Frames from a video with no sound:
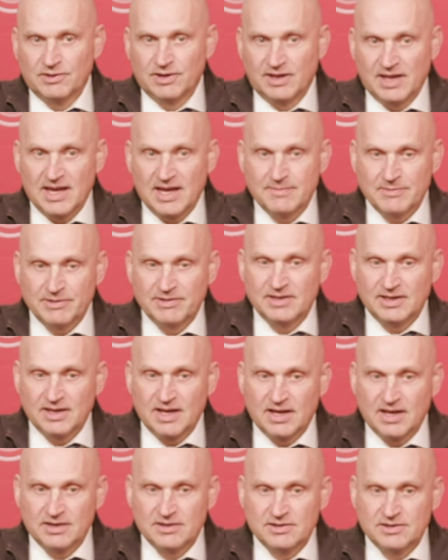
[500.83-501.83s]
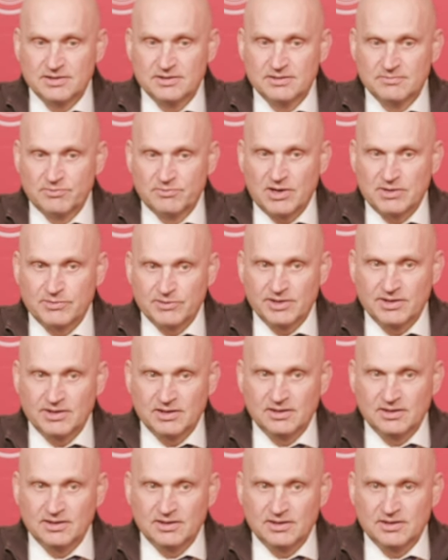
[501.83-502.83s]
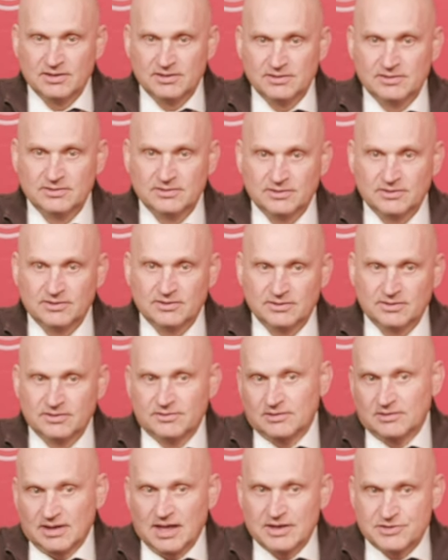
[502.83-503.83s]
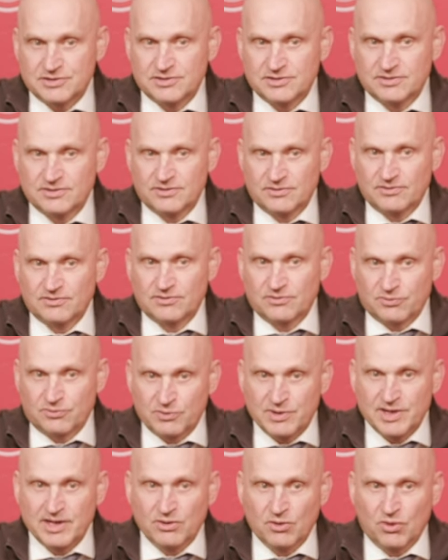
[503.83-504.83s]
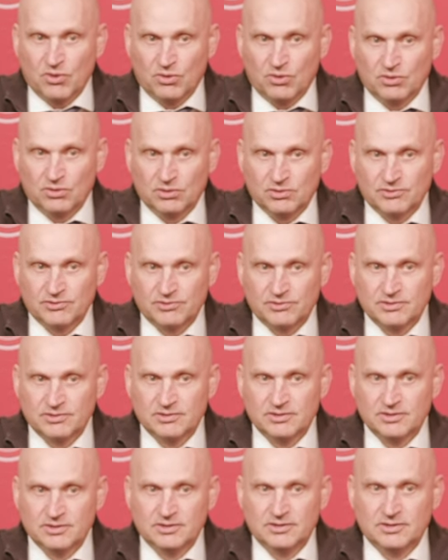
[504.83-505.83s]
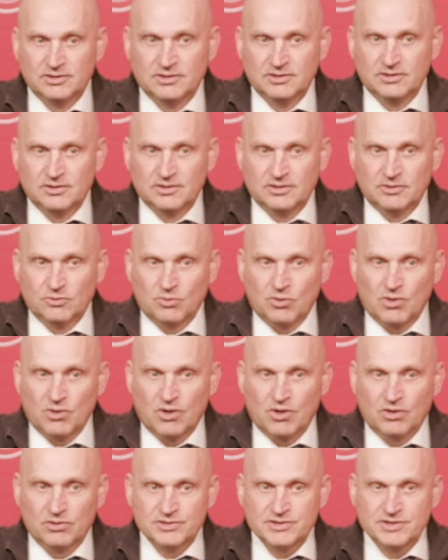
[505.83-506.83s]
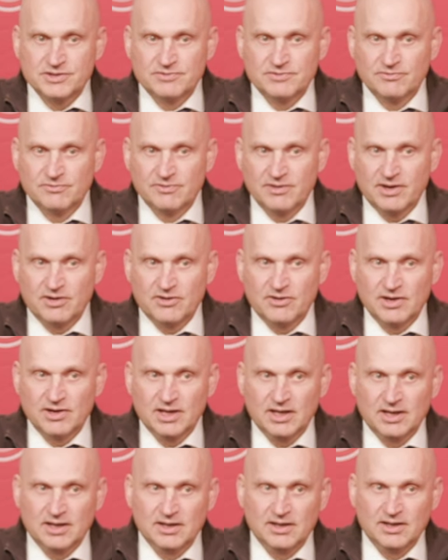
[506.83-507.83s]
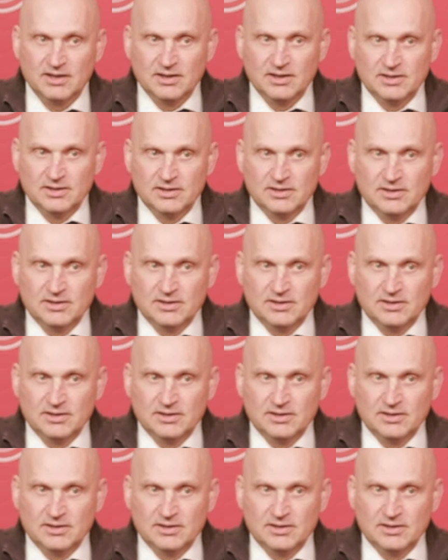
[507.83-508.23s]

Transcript: game at the end. Probably the last three goals were all just very